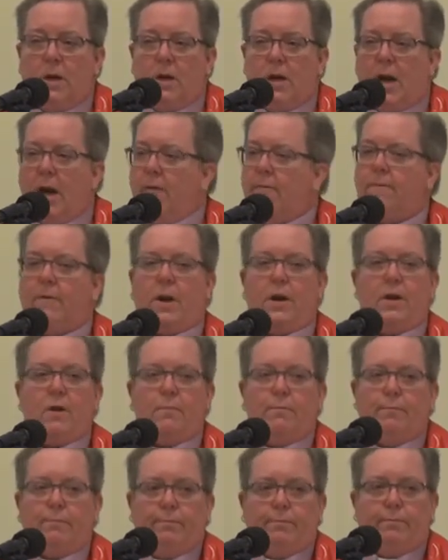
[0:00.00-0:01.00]
Can't find
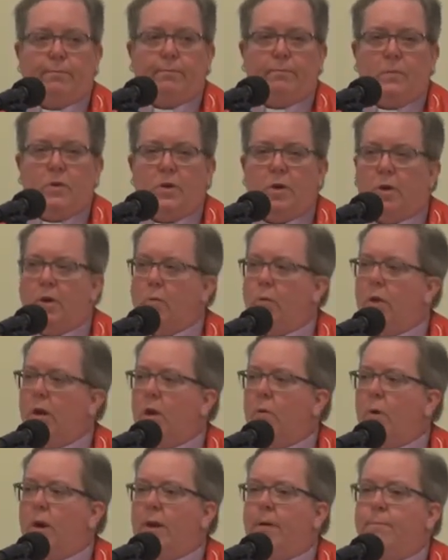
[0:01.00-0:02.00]
them. Don't know where
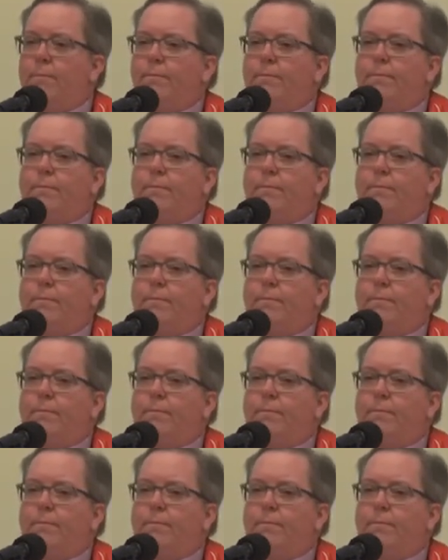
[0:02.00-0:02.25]
they went.